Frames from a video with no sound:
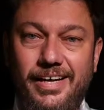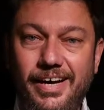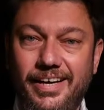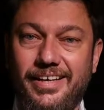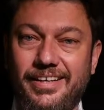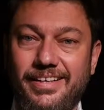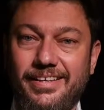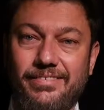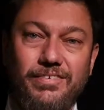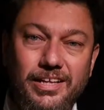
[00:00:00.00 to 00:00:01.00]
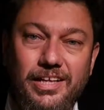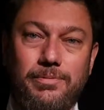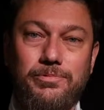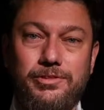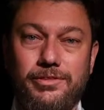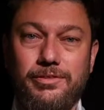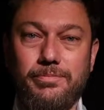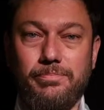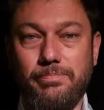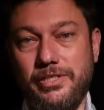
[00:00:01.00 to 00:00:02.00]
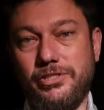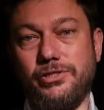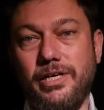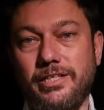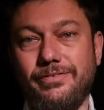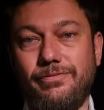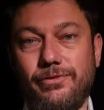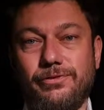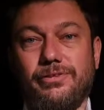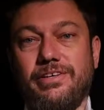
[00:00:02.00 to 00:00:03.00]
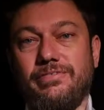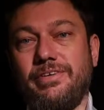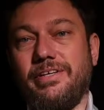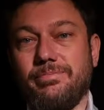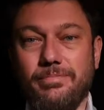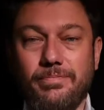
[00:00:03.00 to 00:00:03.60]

Hi, welcome to Picture Alto Photography.